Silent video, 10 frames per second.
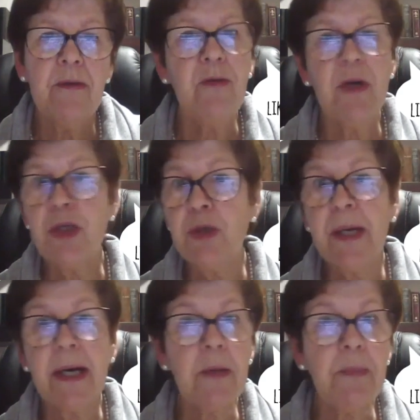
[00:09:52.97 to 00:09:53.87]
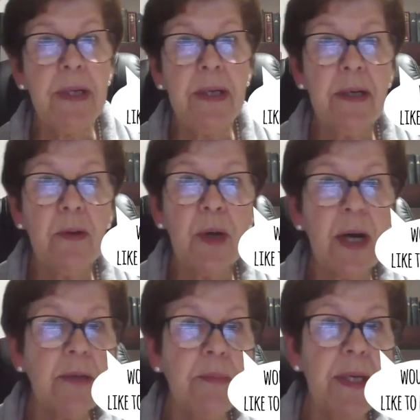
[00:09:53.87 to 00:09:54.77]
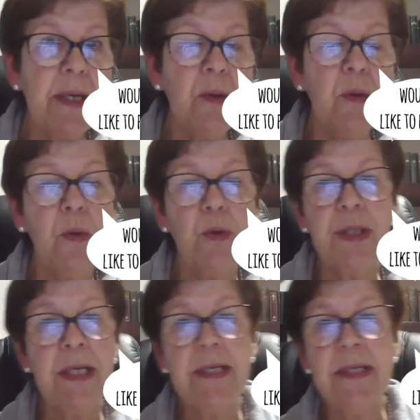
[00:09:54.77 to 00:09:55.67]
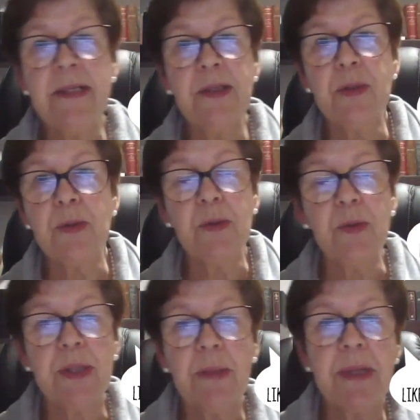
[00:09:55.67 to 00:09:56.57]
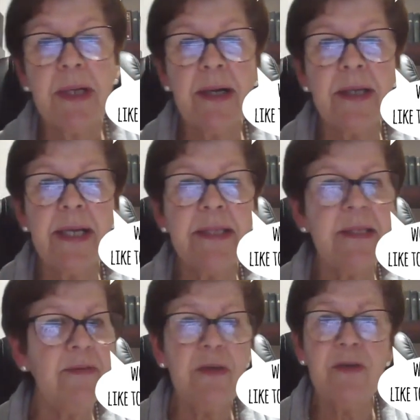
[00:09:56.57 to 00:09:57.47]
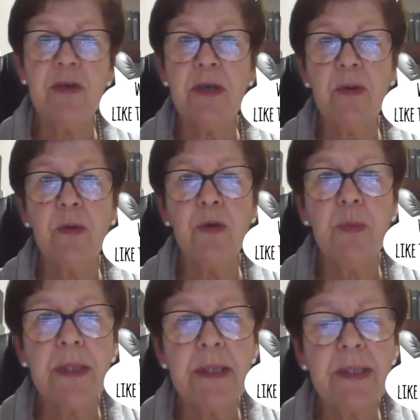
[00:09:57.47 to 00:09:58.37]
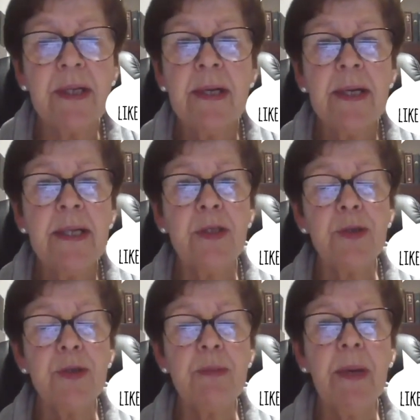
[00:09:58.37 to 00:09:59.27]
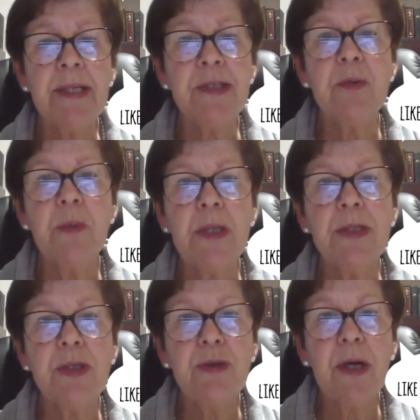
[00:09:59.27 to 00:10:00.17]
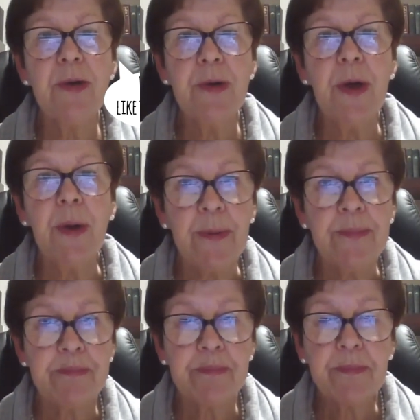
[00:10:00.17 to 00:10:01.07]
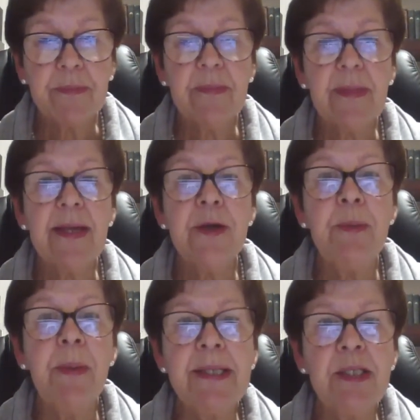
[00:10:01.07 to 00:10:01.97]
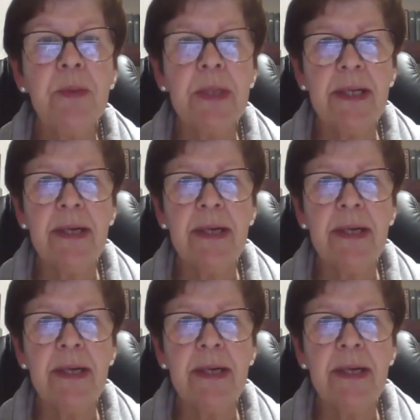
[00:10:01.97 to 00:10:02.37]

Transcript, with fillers: Vous voulez jouer rugby or rugby or tennis or something like that? Even if you don't know all the words, just replace the words that you don't know and replace it with the